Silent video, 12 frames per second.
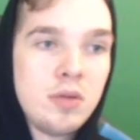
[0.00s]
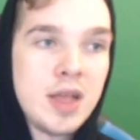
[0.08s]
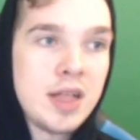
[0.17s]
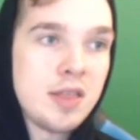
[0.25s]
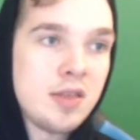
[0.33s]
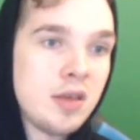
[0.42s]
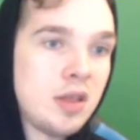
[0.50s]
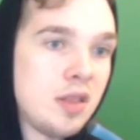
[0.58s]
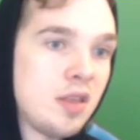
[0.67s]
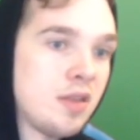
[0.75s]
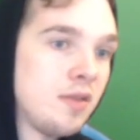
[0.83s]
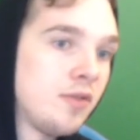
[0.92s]
that's a
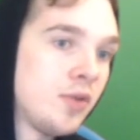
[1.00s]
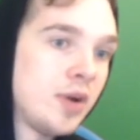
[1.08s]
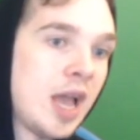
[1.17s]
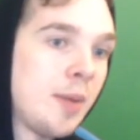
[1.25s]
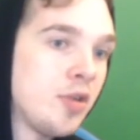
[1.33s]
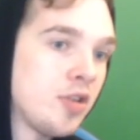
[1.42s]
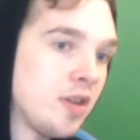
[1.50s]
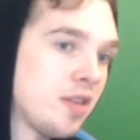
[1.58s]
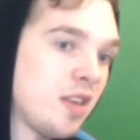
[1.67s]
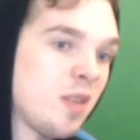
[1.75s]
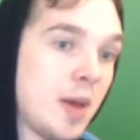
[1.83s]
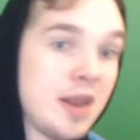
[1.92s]
consistent 4 damage and a
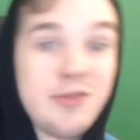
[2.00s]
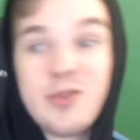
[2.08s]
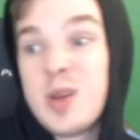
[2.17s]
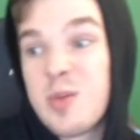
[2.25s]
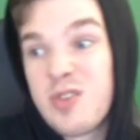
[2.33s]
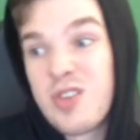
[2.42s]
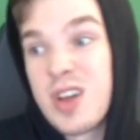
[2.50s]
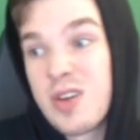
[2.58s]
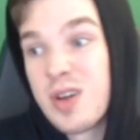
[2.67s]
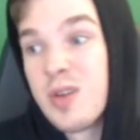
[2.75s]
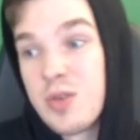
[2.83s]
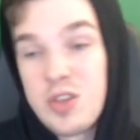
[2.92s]
6 mana Flame Strike,
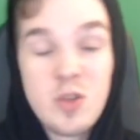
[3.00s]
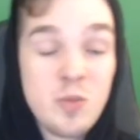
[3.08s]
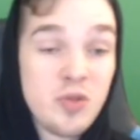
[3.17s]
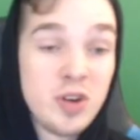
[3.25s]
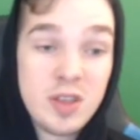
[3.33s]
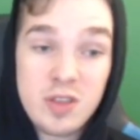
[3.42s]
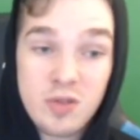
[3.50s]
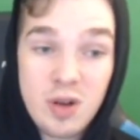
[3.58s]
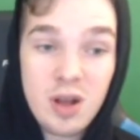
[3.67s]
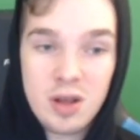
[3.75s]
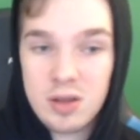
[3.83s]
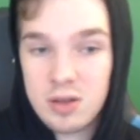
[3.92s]
right? Which is pretty
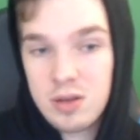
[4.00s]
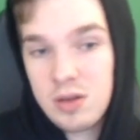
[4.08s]
strong.